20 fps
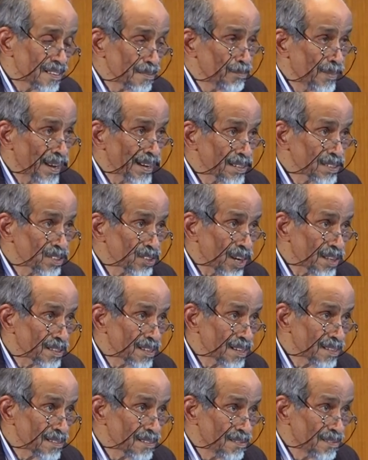Bacon saw
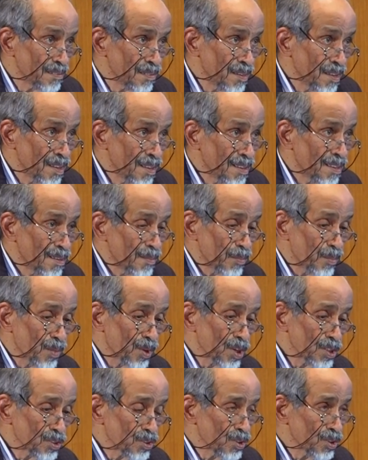that,
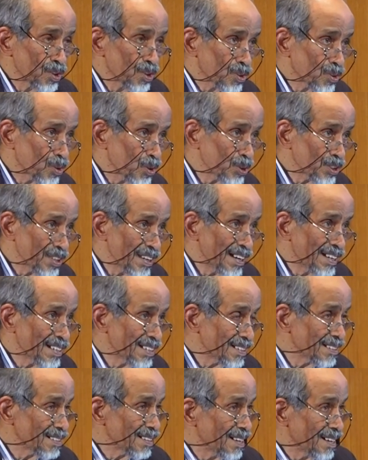because during the
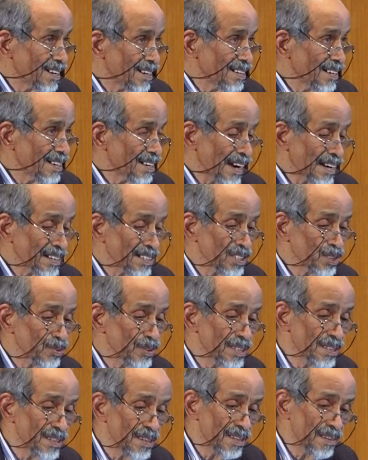Crusades and their interactions
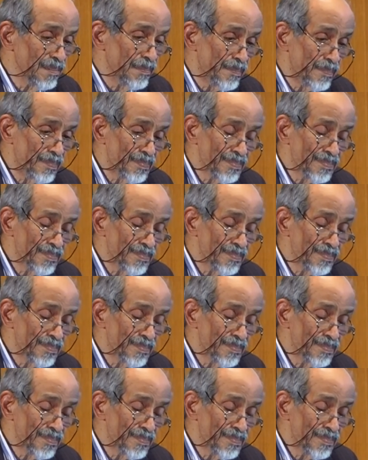with the